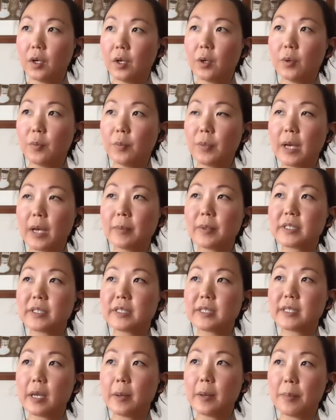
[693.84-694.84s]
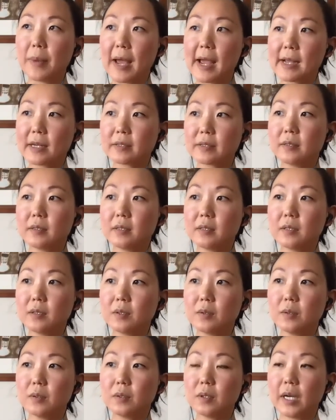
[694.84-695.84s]
be able to step back
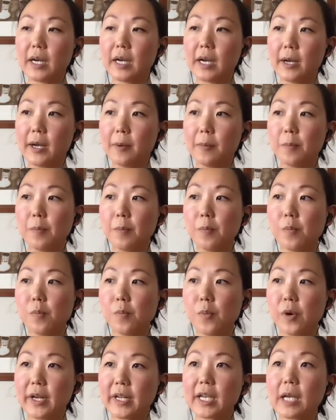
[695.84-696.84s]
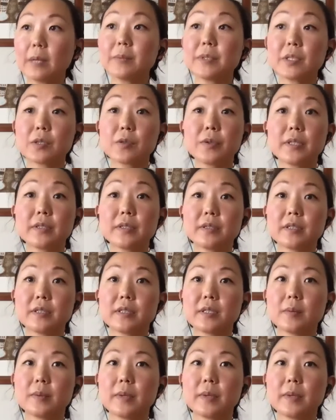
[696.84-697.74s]
when it comes to criticism